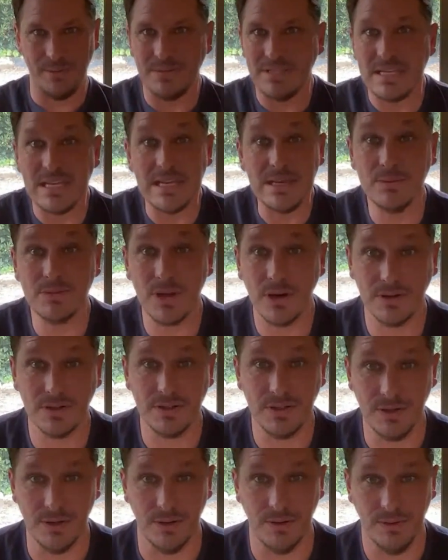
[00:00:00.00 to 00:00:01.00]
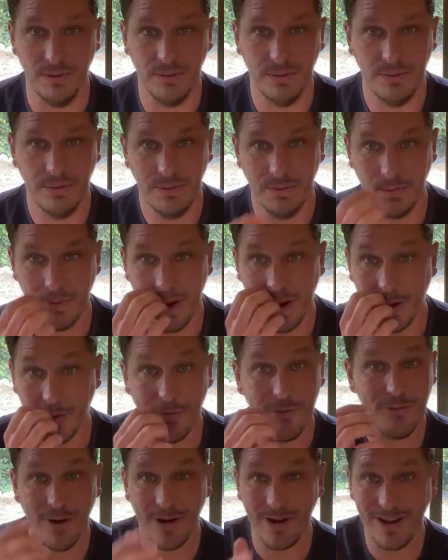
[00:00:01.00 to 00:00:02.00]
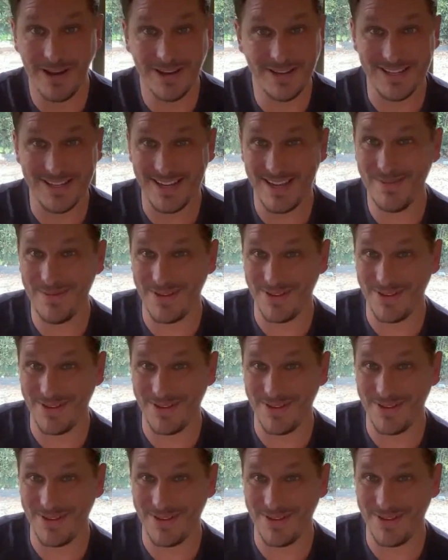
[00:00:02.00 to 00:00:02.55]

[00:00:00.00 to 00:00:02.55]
Teams are too. Right? Your front end team